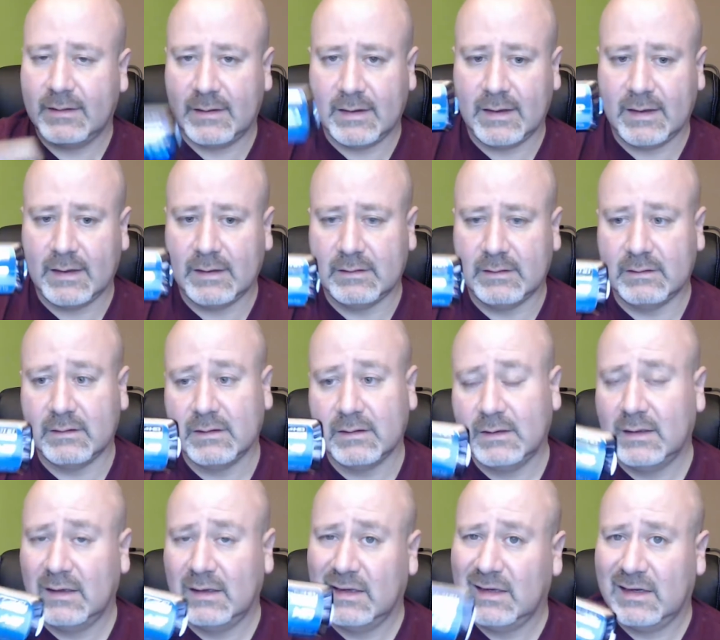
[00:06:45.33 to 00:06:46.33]
and
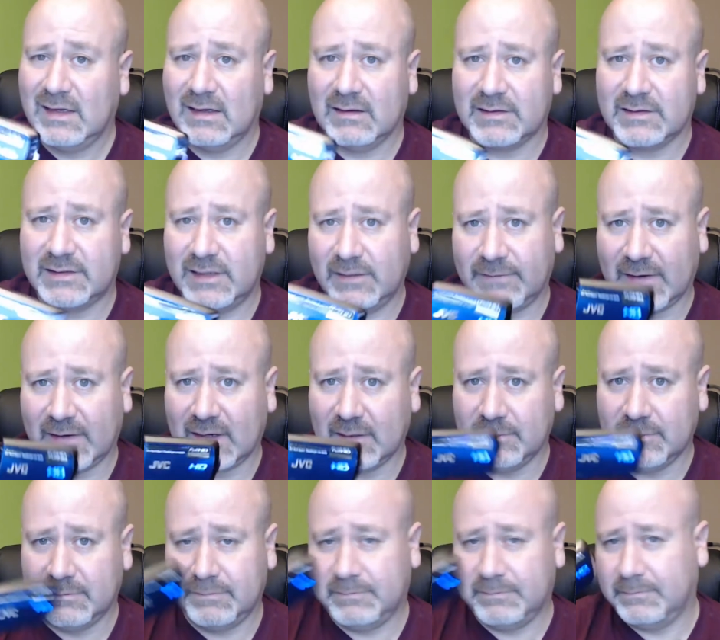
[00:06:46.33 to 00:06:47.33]
I'll see if I
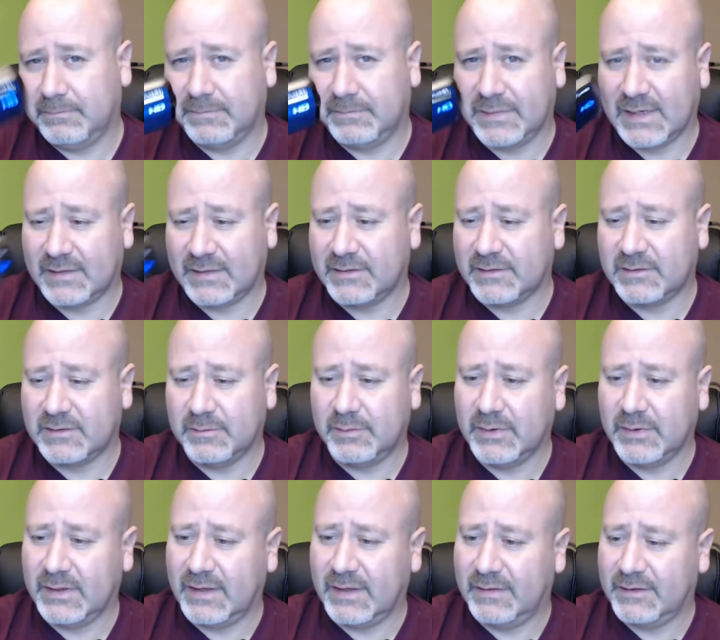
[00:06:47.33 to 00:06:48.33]
can get this to
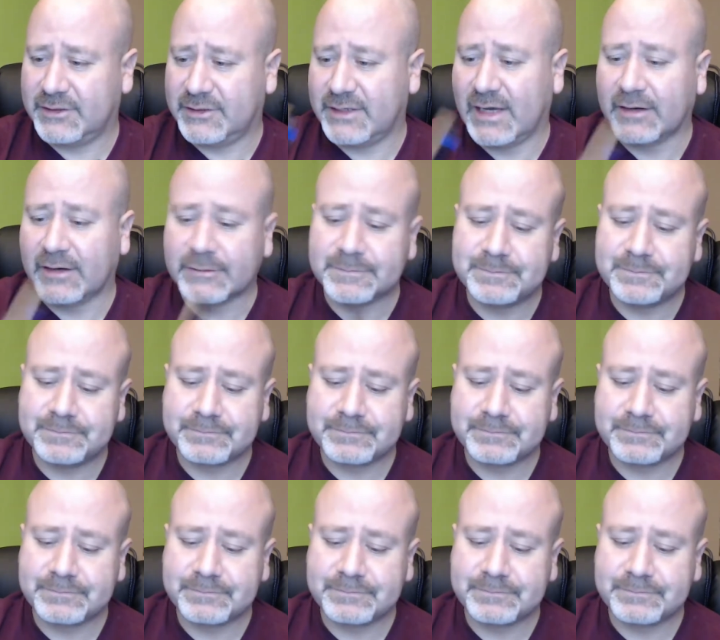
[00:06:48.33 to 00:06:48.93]
put in the channel.